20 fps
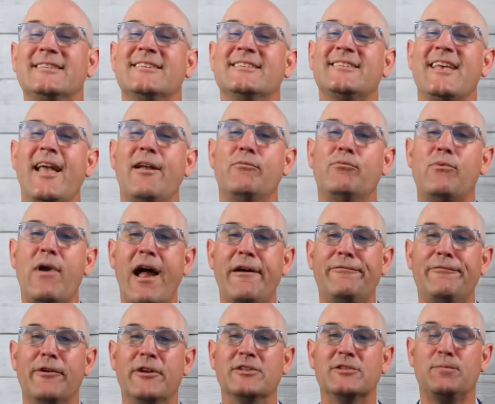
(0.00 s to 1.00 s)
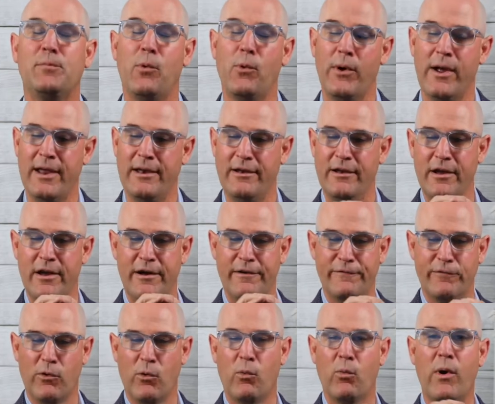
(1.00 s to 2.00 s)
as a reference point
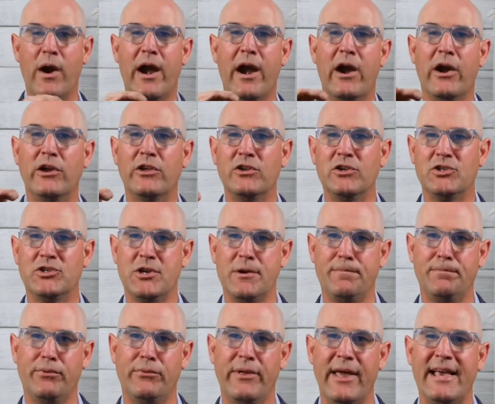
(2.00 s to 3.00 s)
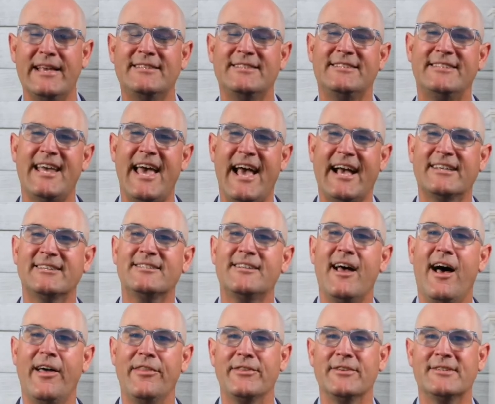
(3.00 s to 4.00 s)
for where you should place text
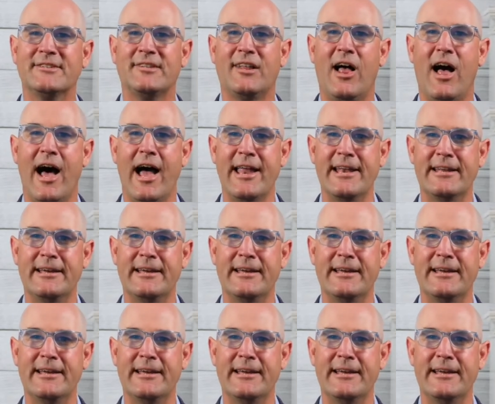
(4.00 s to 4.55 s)
on the slide.